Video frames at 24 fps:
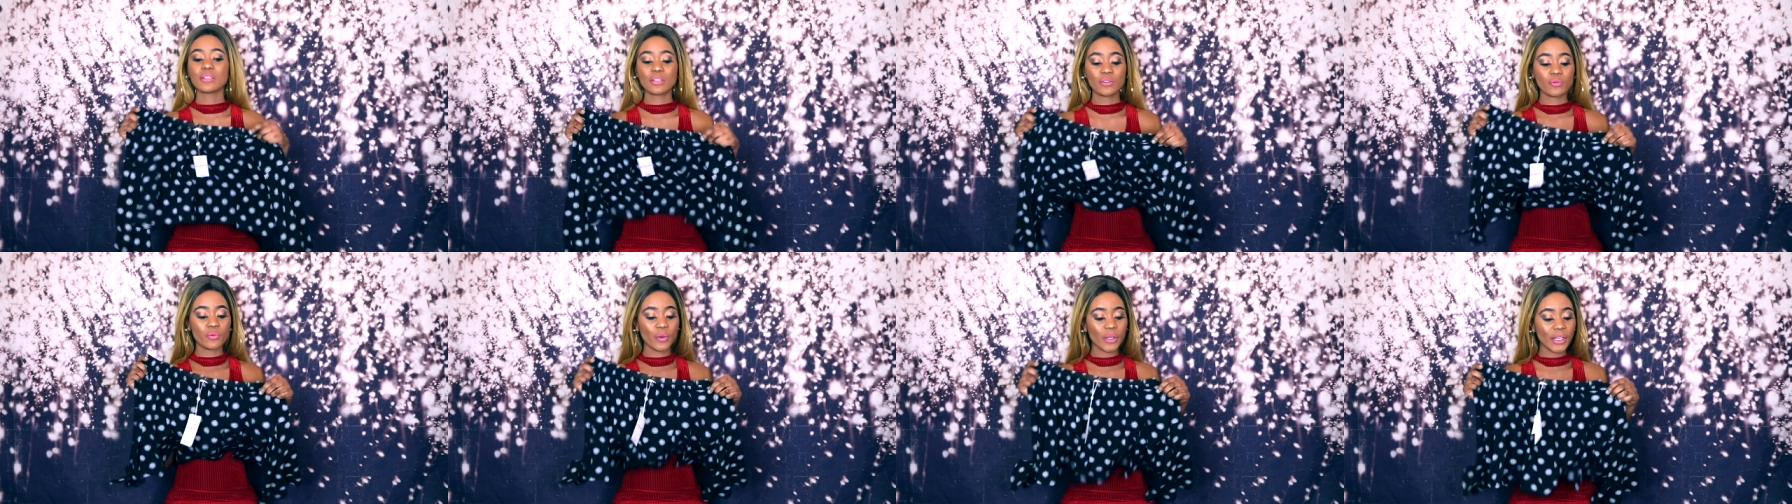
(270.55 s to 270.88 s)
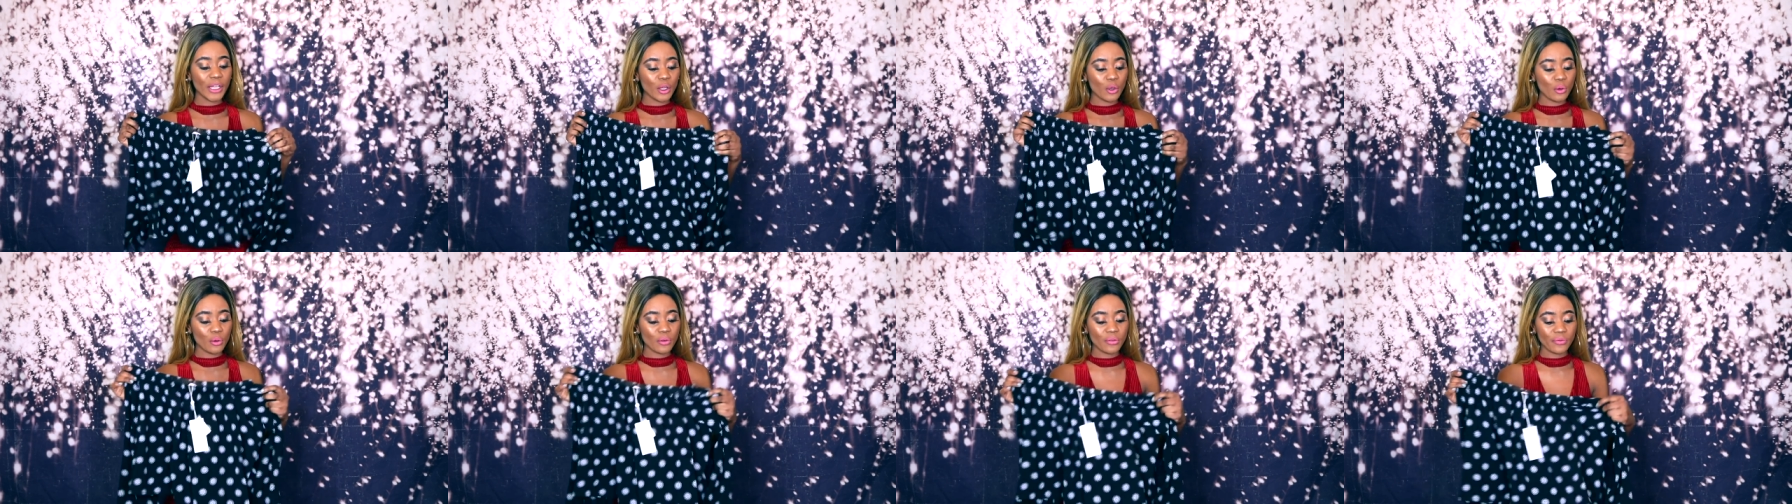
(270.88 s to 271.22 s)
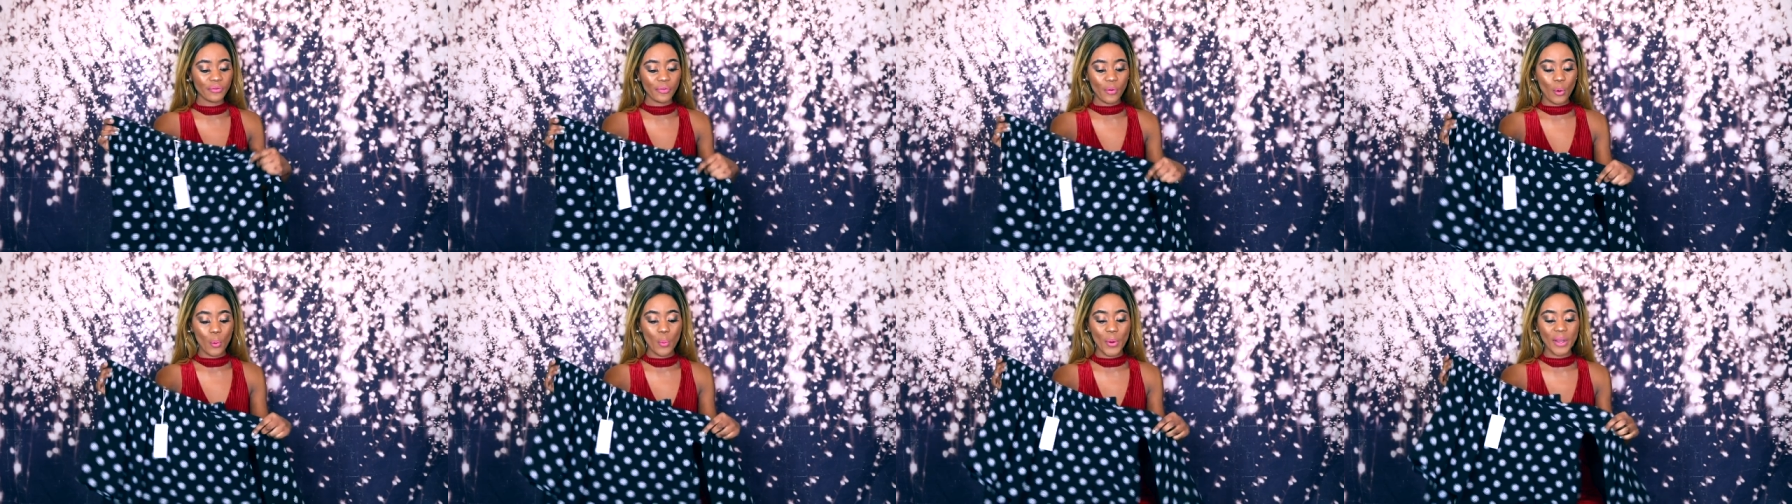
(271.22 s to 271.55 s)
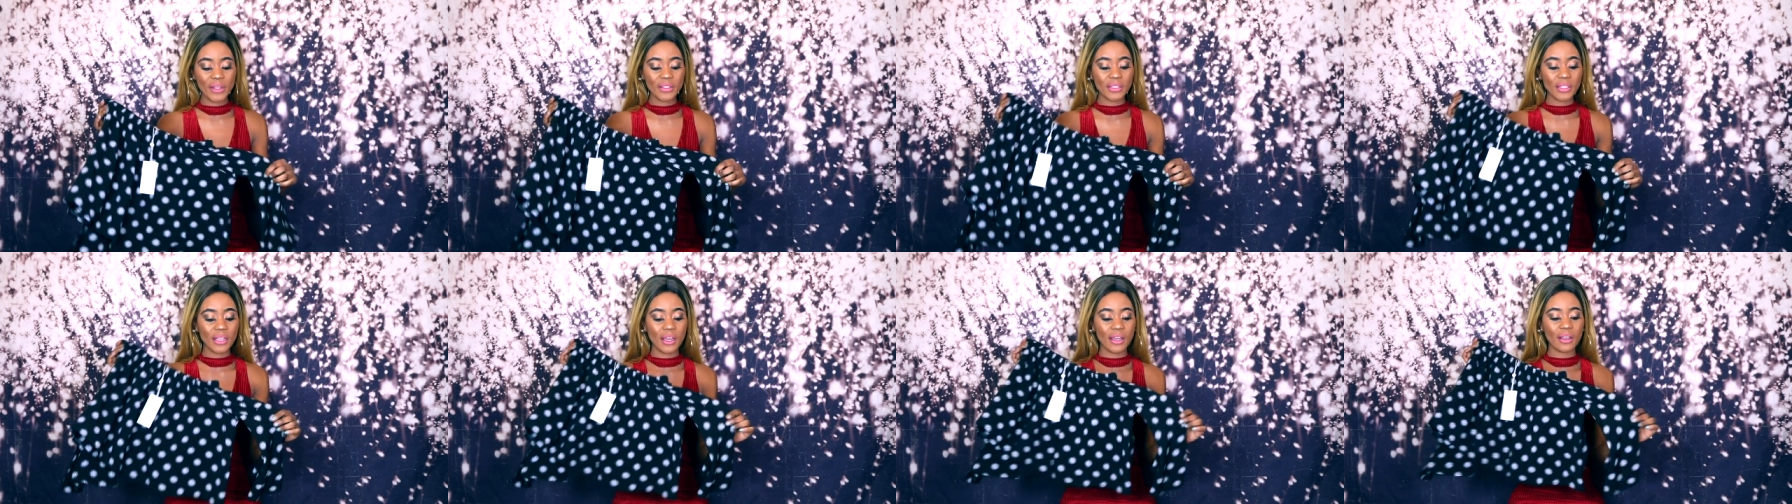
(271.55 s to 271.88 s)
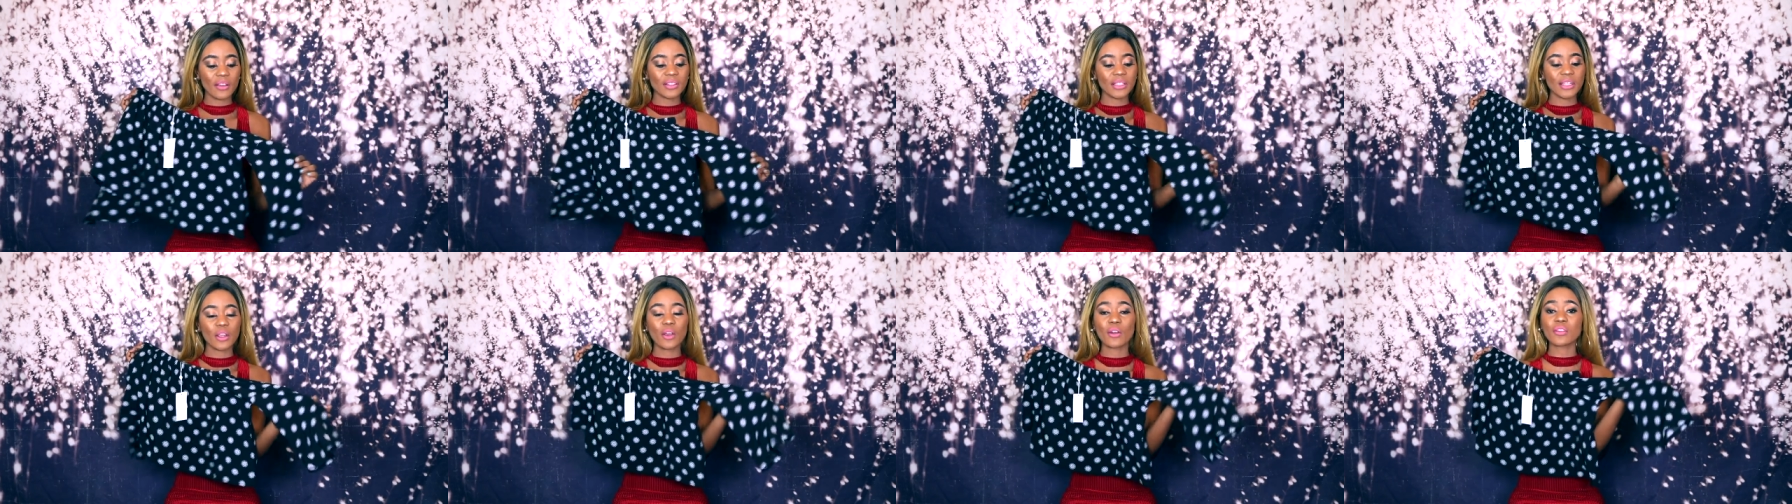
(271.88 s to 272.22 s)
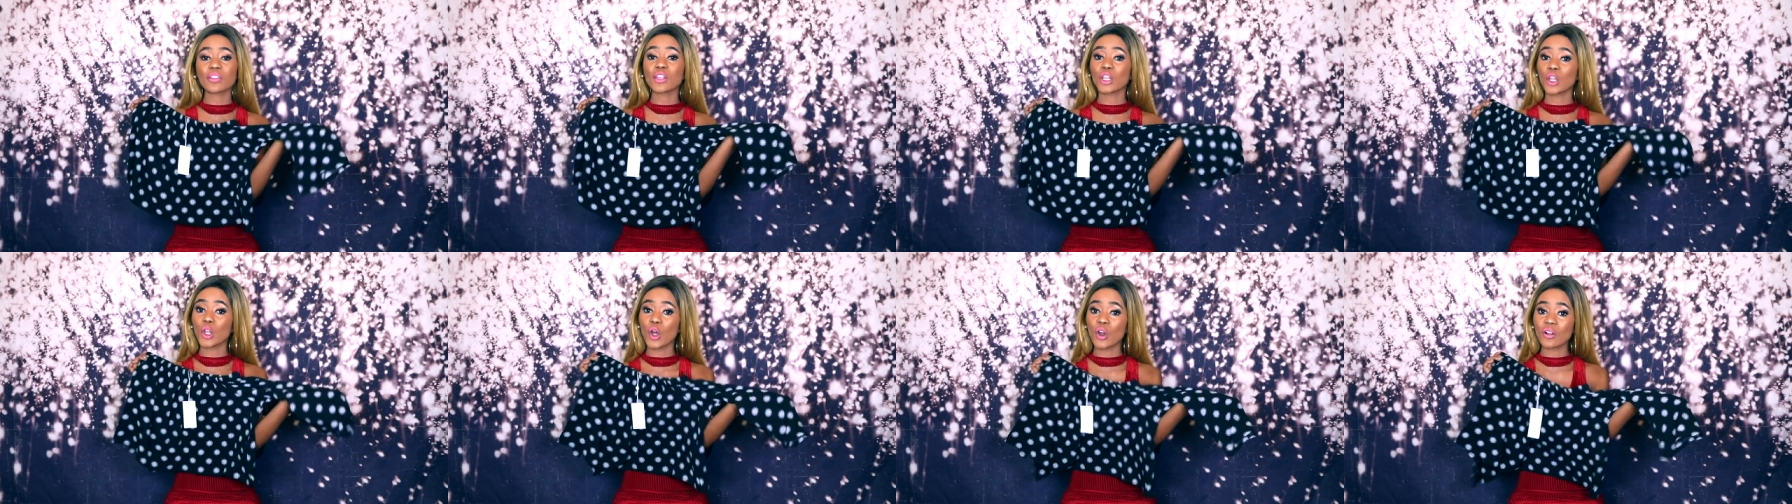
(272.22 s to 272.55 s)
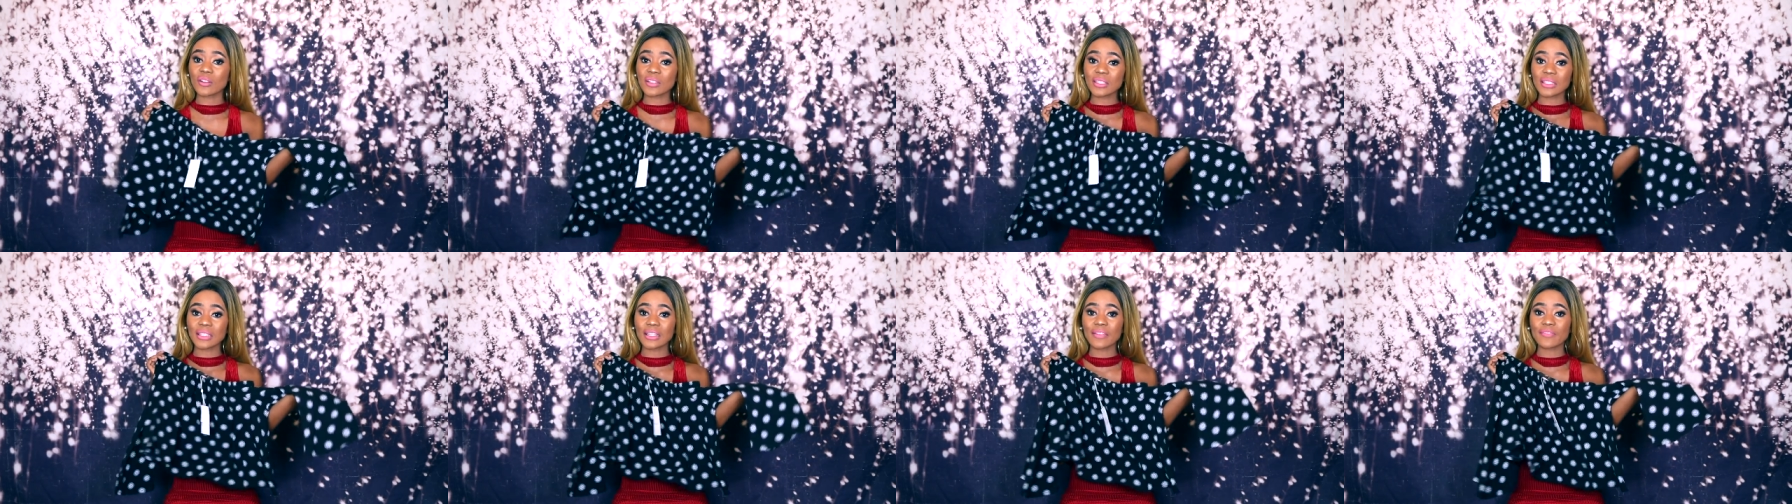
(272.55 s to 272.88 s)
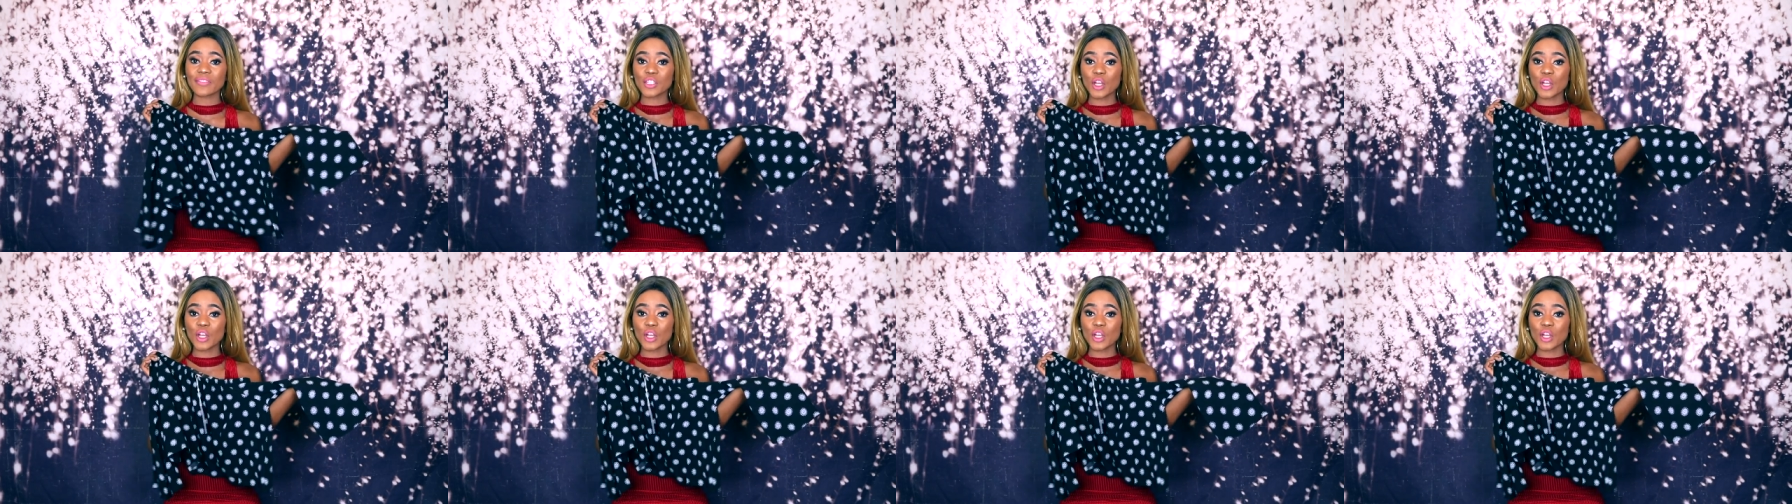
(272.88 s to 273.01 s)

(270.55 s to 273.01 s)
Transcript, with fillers: really good for winter because it got the long sleeve